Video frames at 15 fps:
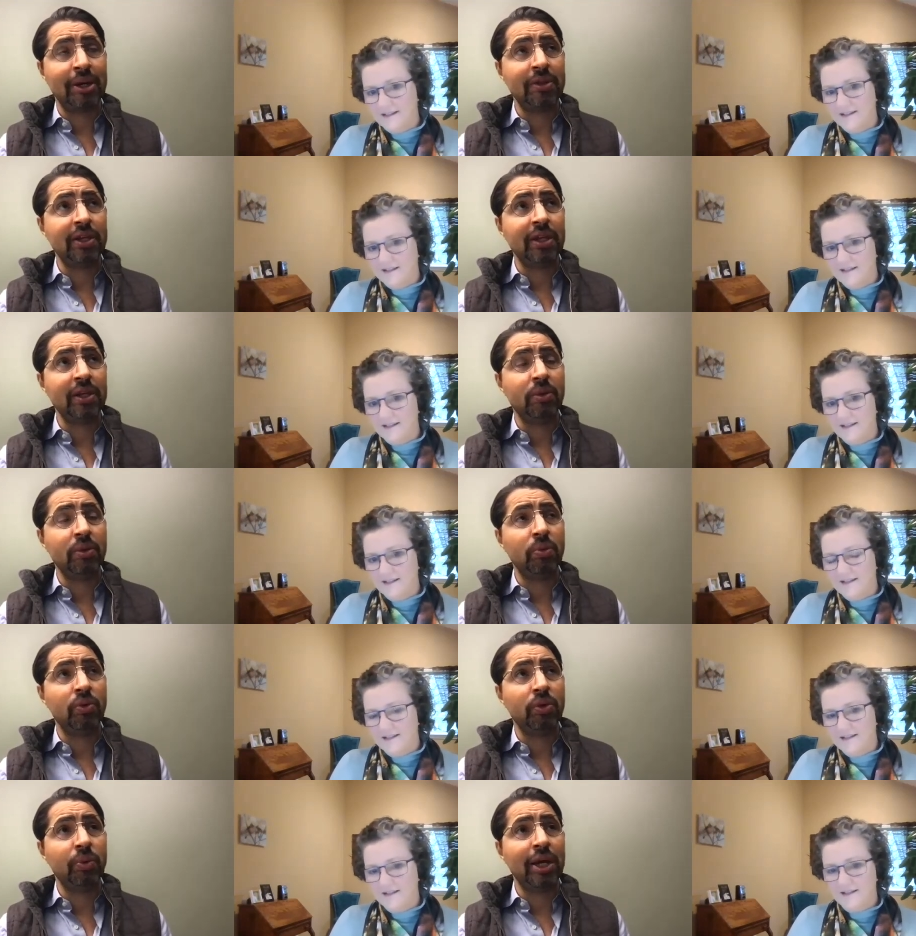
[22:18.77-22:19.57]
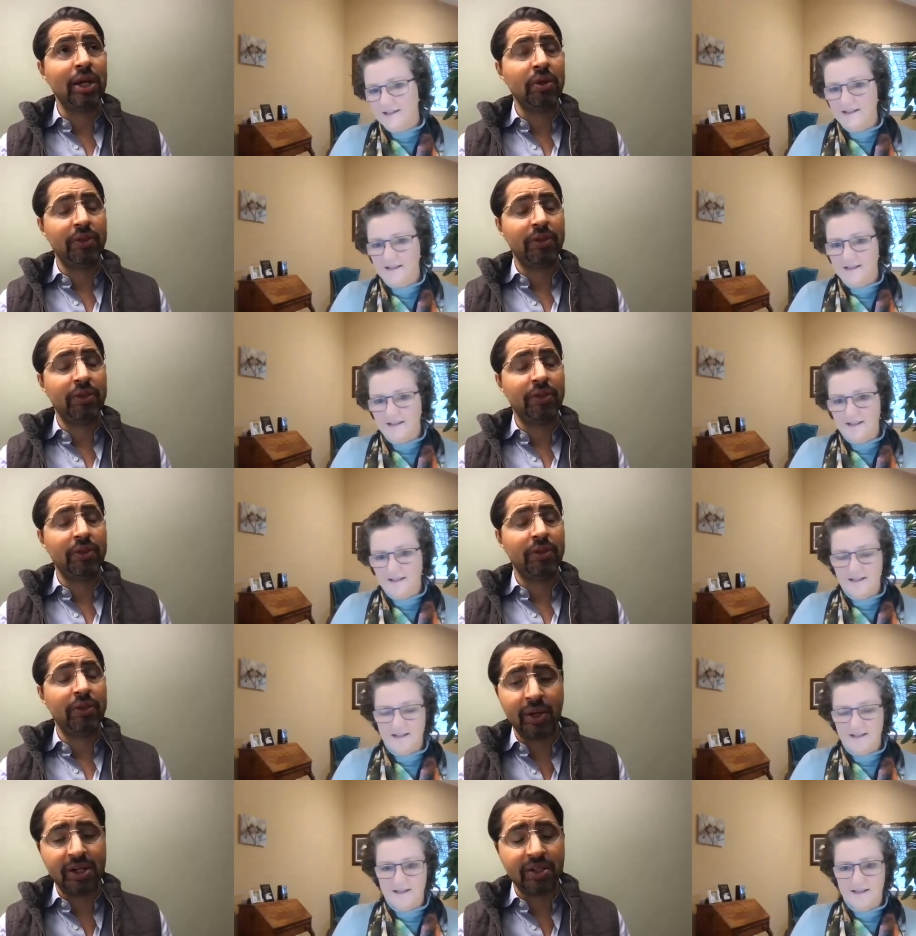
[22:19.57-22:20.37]
Speaker 1: I think the, the way to think
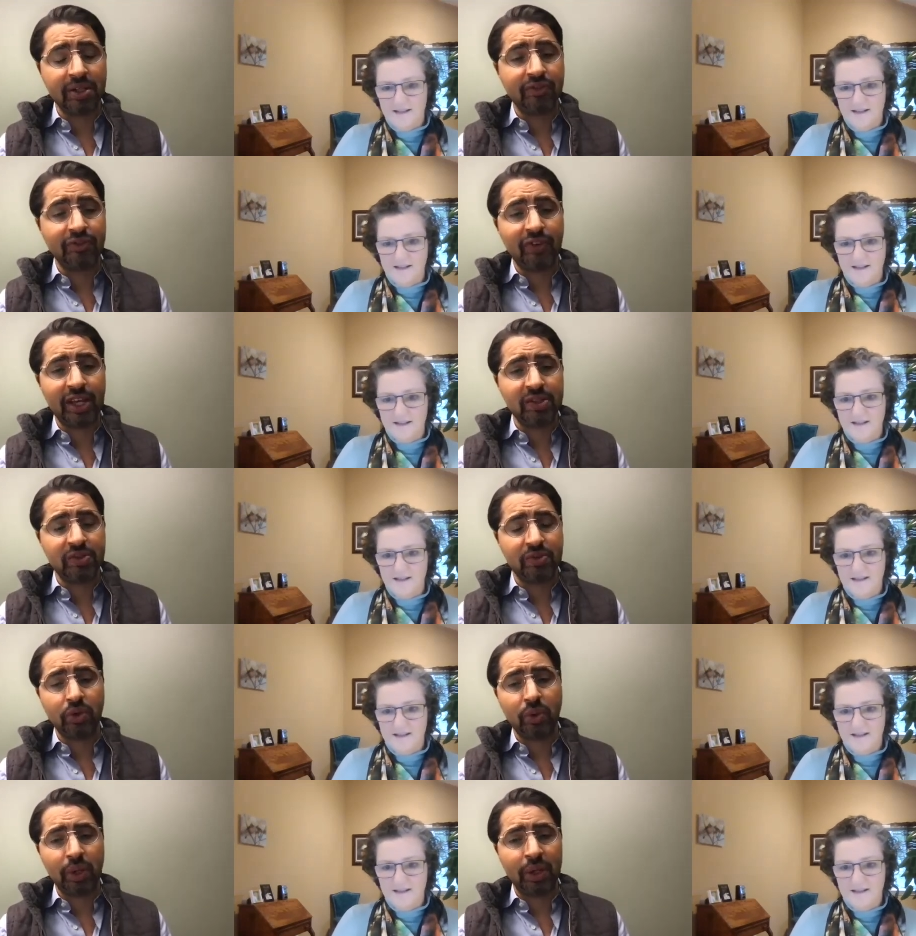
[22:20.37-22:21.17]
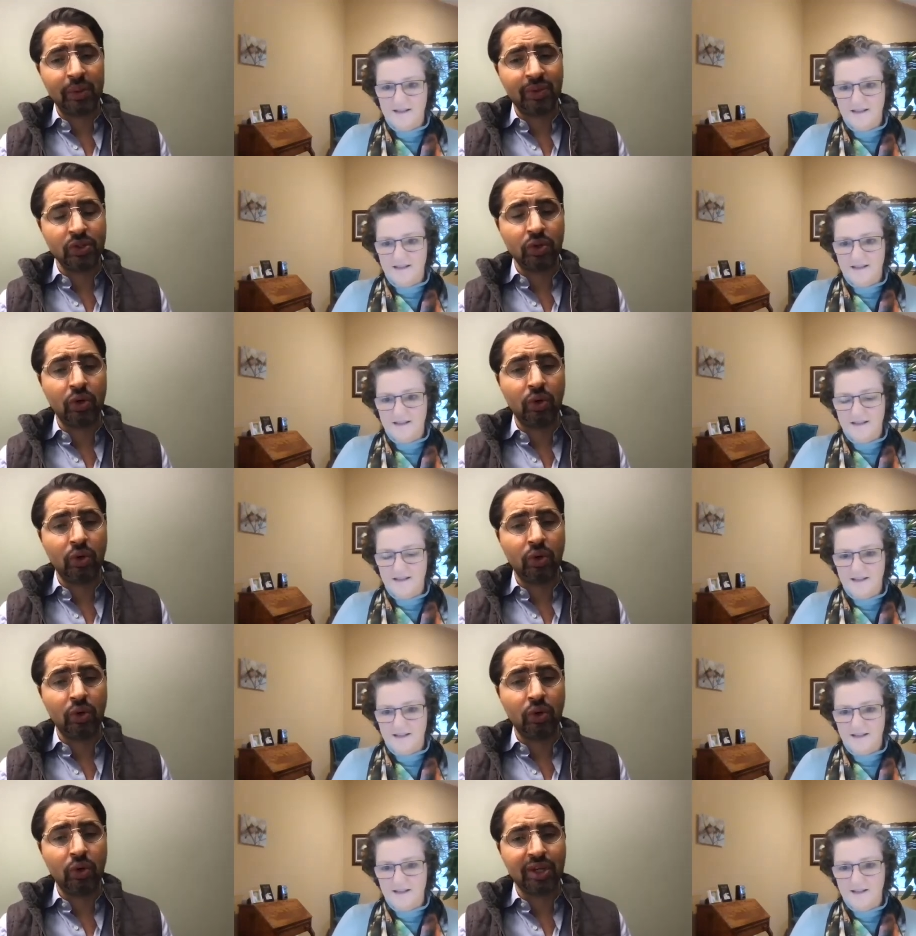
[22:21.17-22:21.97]
about it as a phased rollout is
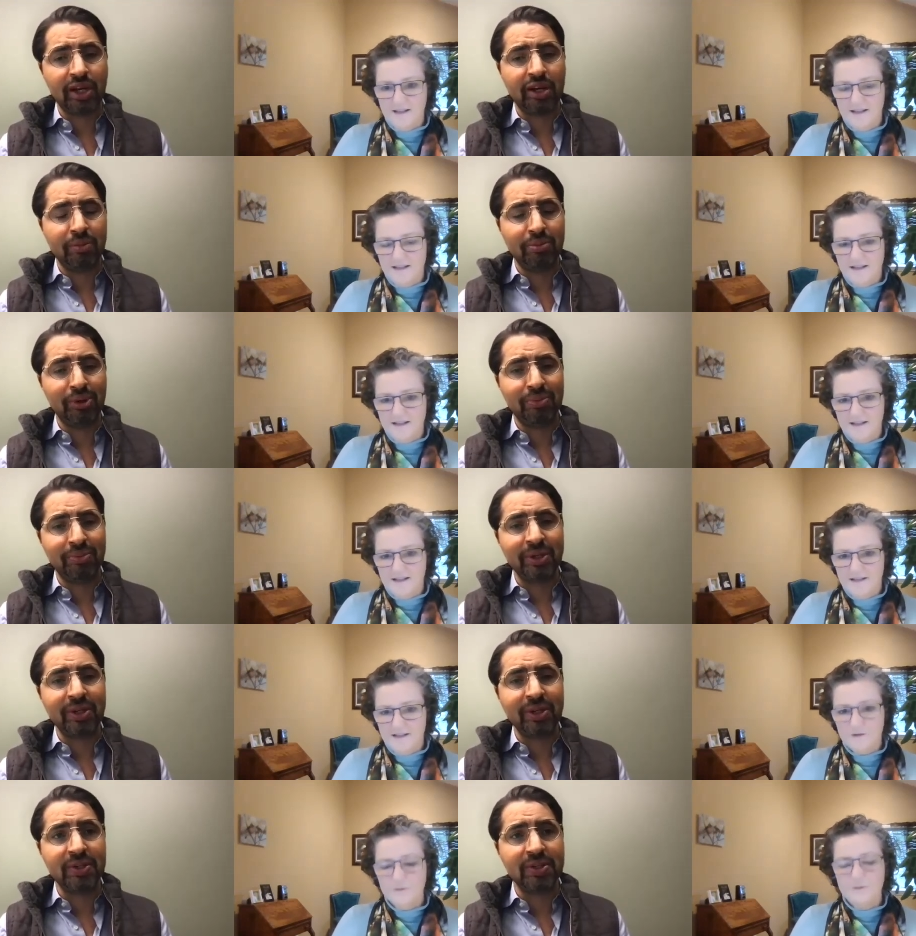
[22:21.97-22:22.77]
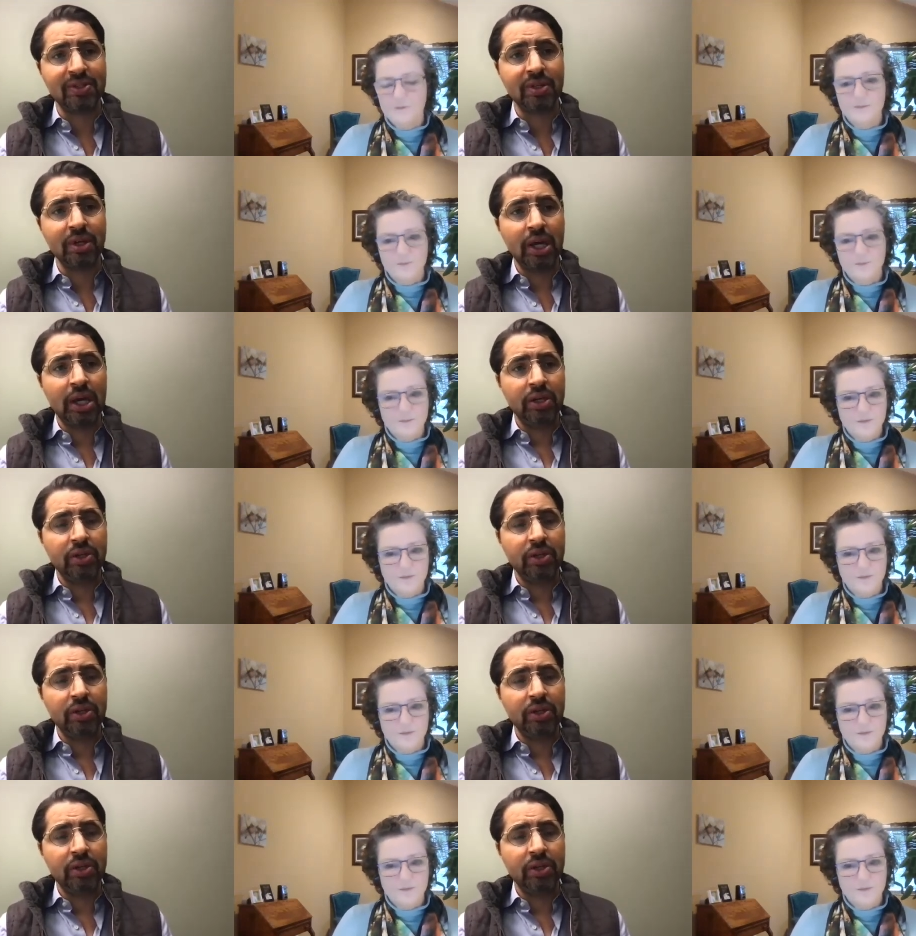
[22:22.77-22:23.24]
always desirable, because